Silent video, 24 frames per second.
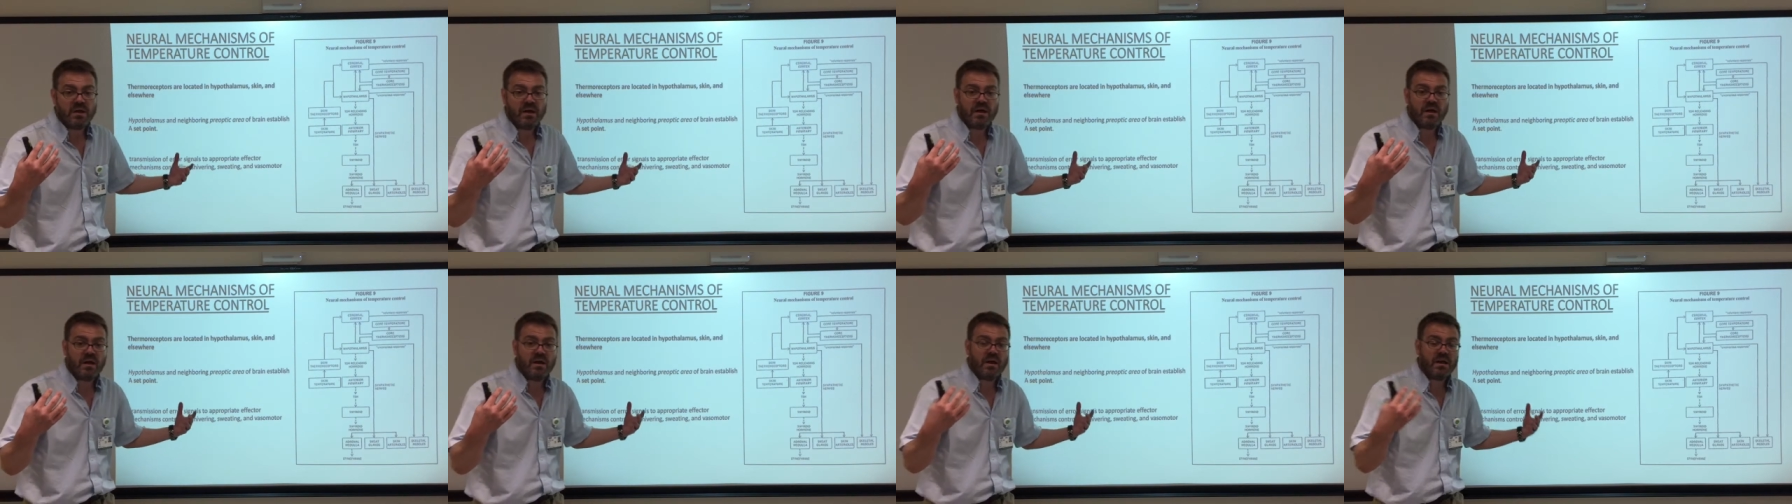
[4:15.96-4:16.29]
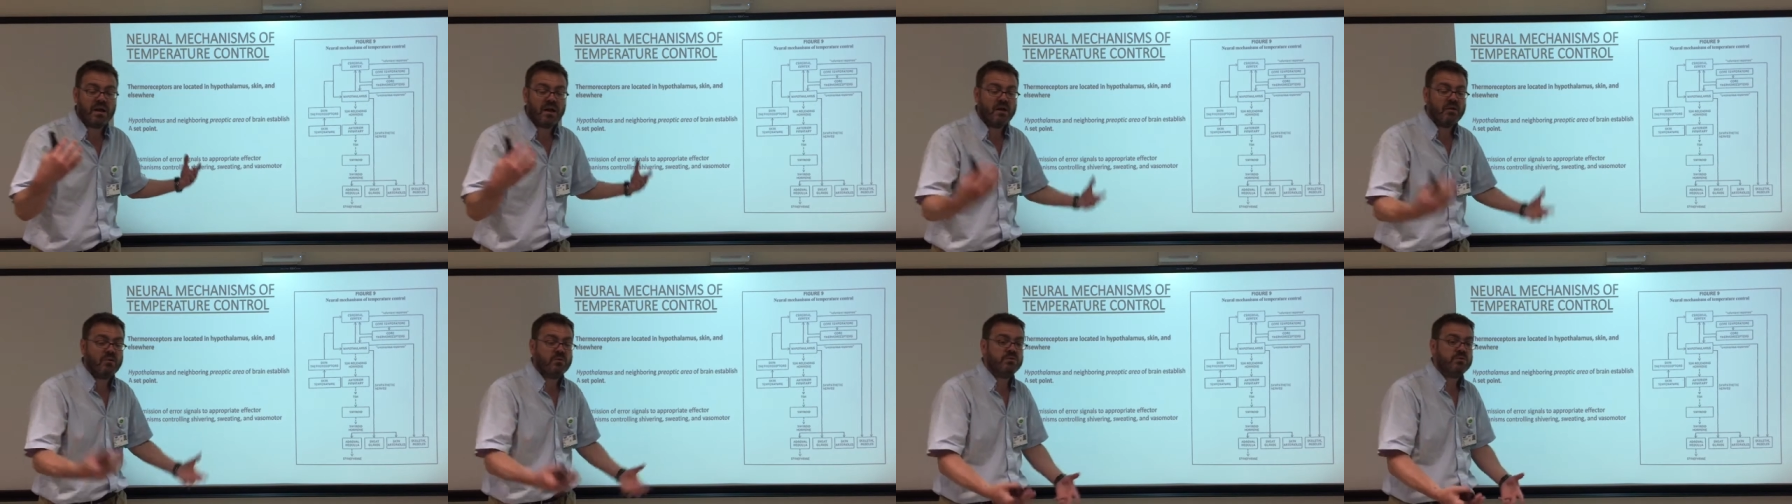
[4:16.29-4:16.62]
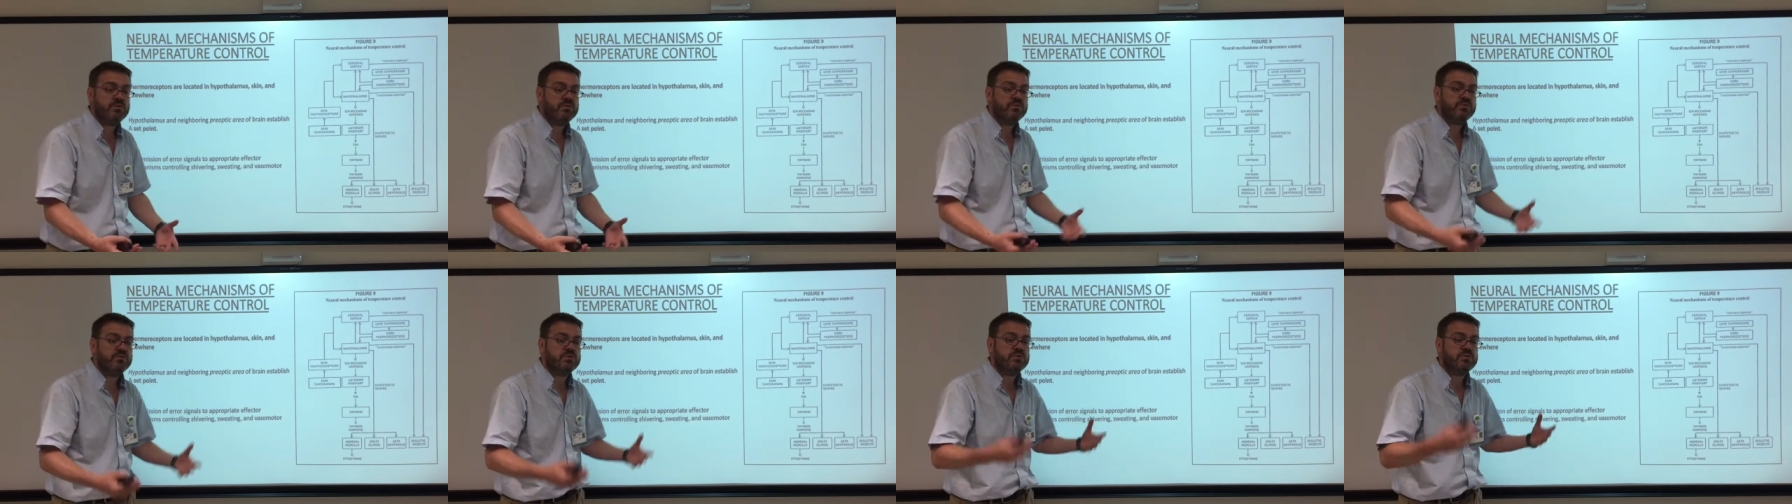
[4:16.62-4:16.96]
allow
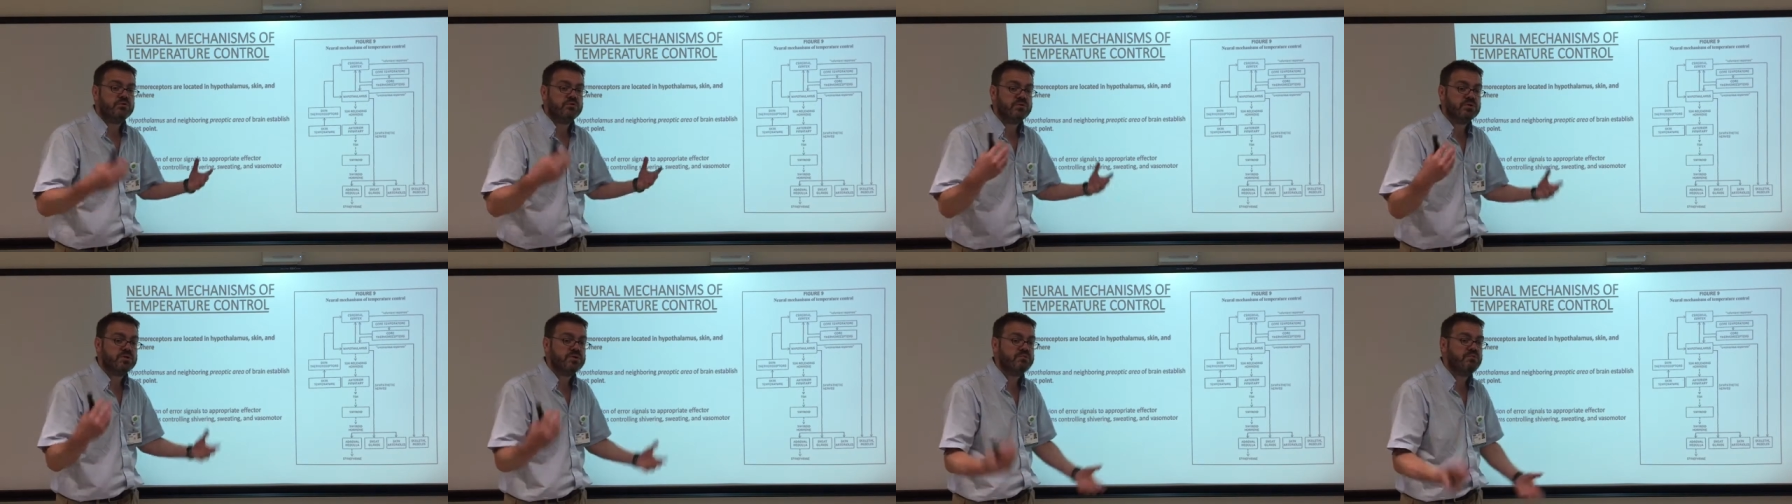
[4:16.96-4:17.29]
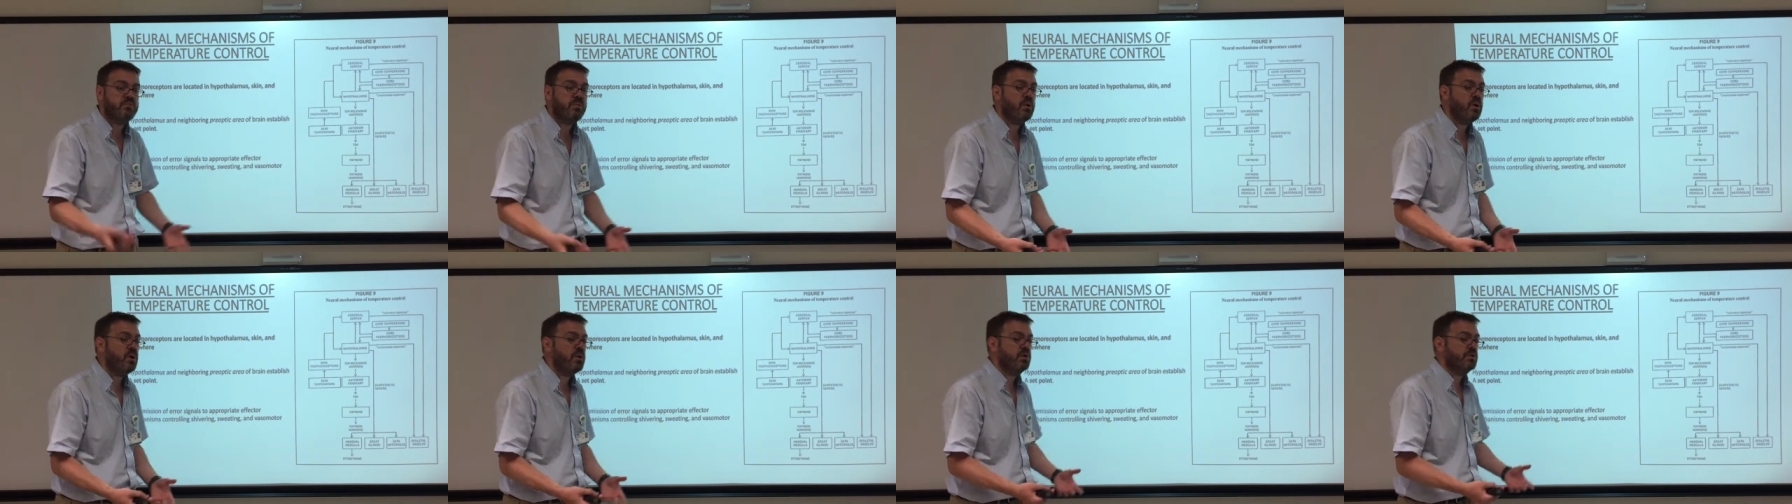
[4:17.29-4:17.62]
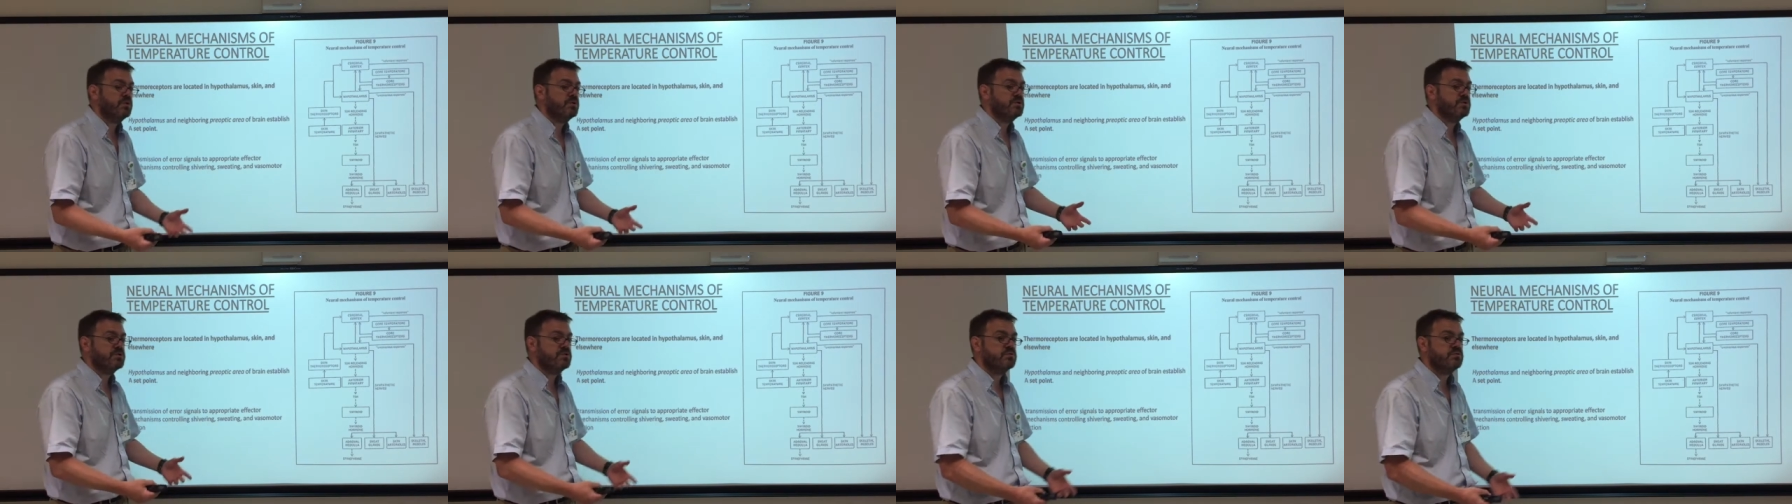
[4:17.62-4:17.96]
you to
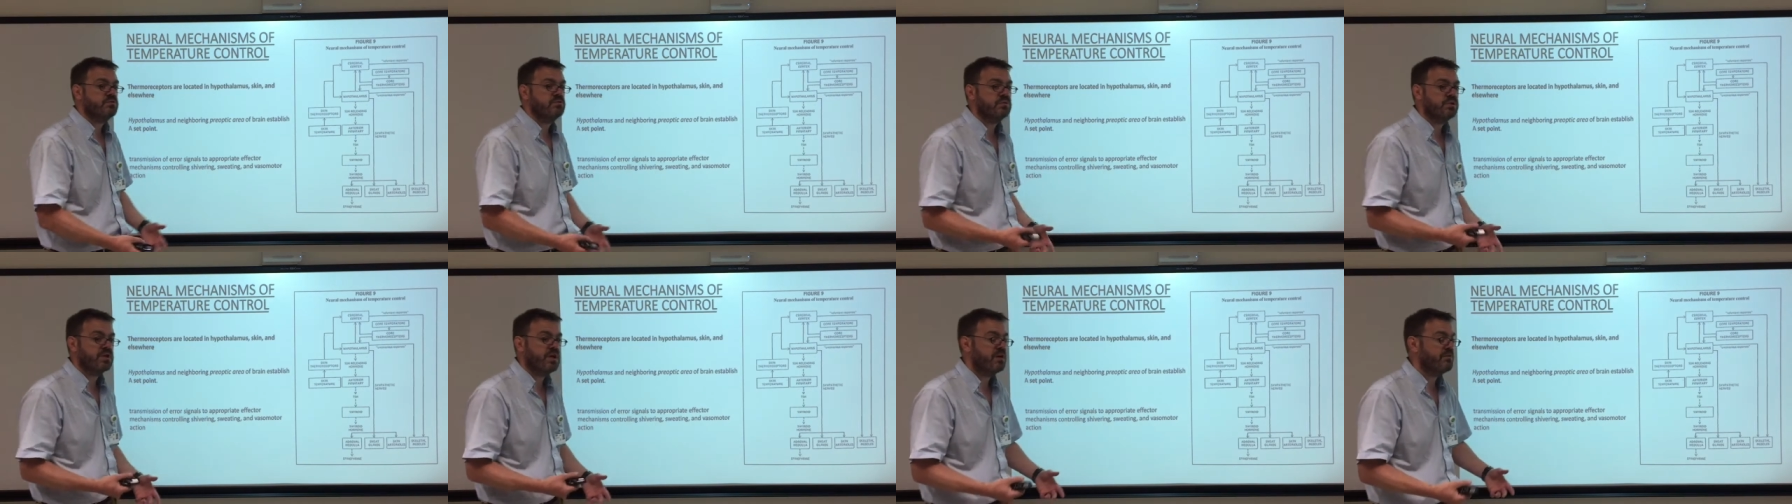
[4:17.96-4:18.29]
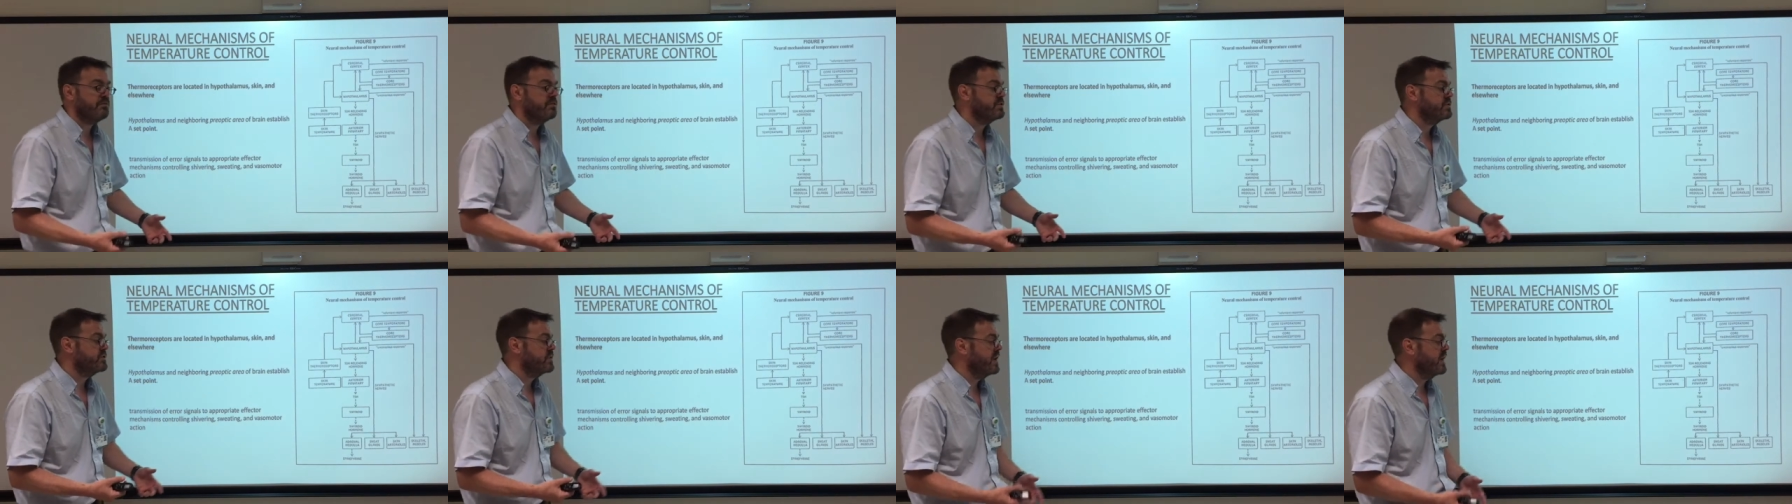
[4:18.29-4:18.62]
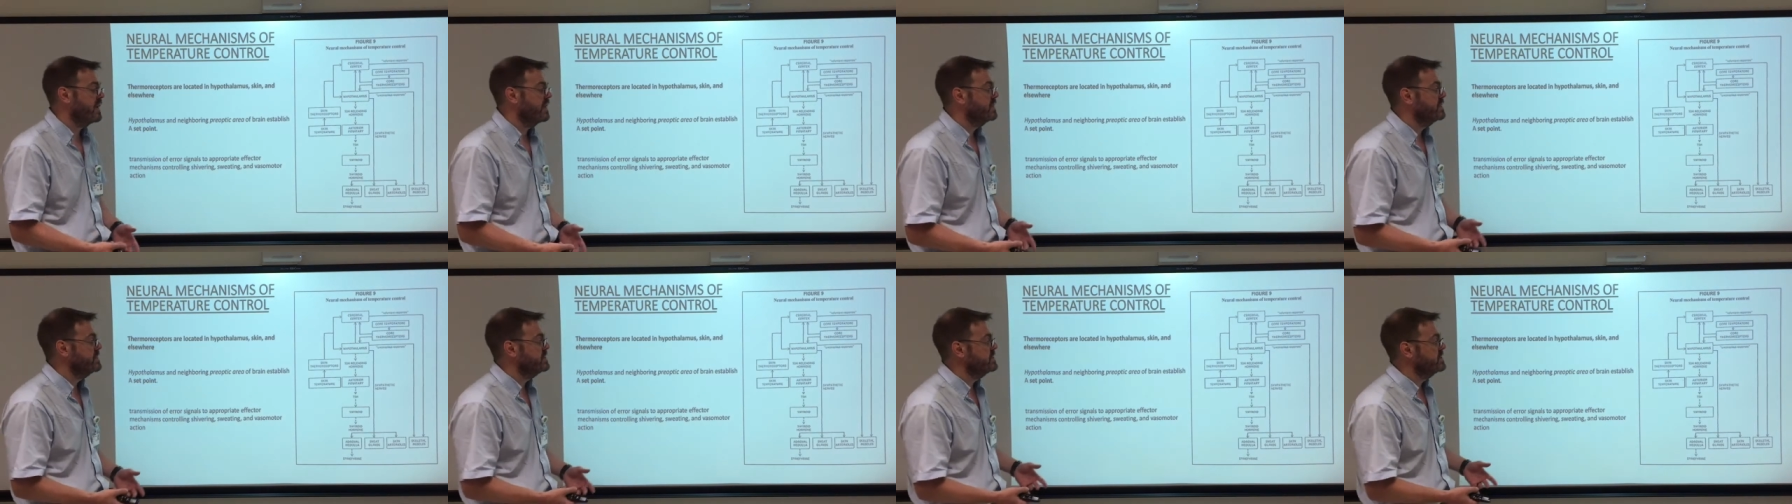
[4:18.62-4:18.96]
respond to whatever
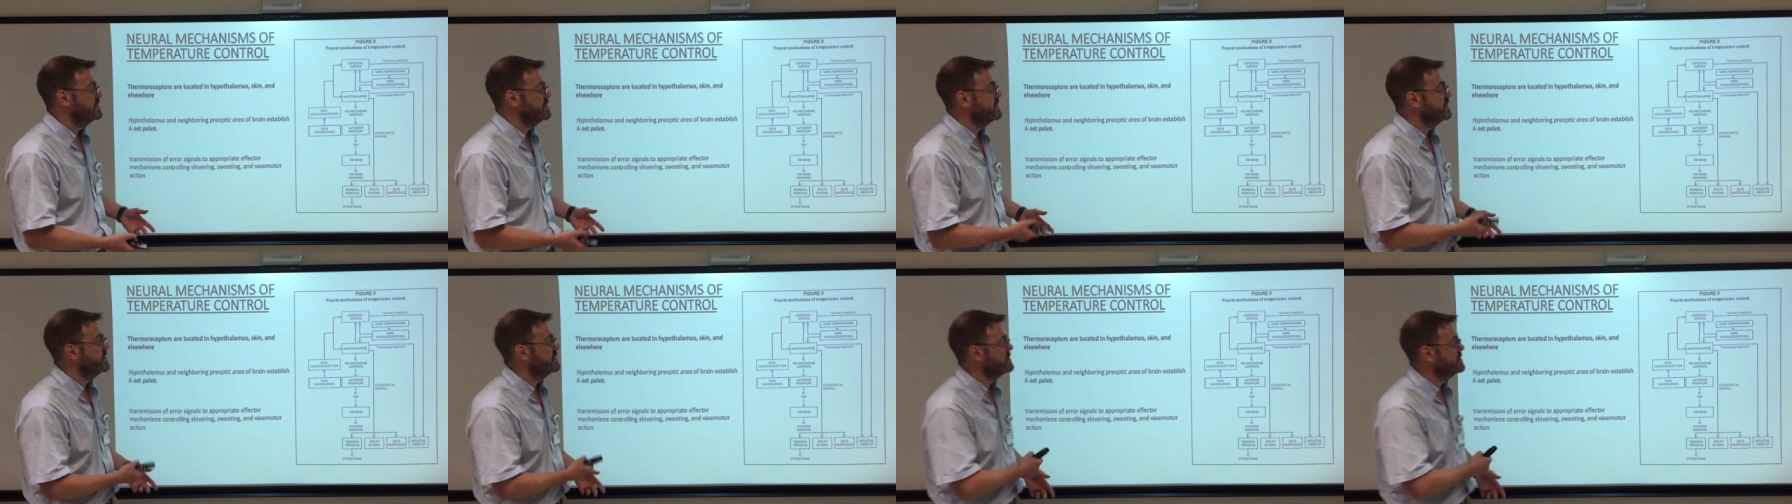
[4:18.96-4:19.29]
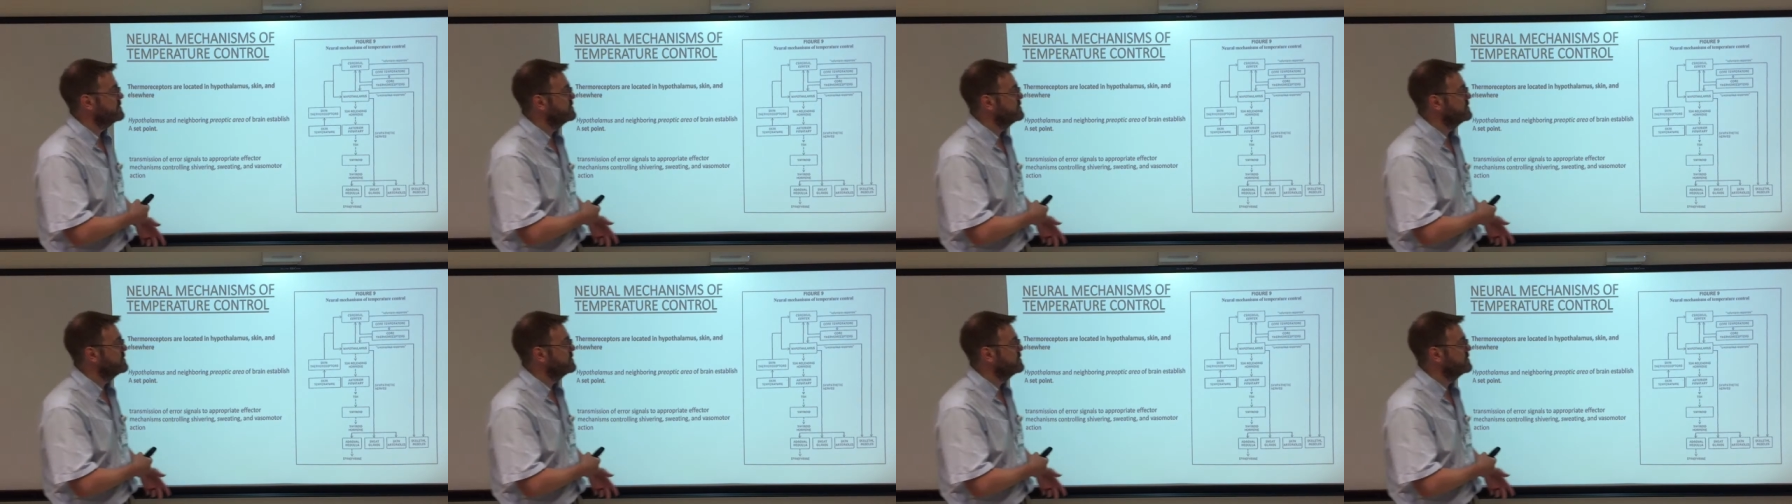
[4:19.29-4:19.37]
challenge it is.